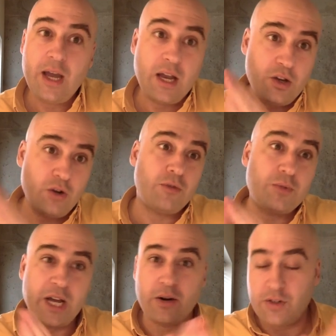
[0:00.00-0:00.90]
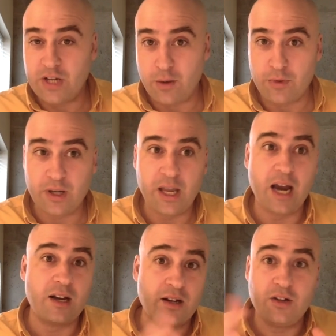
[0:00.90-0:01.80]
And you go from town to town within Canada.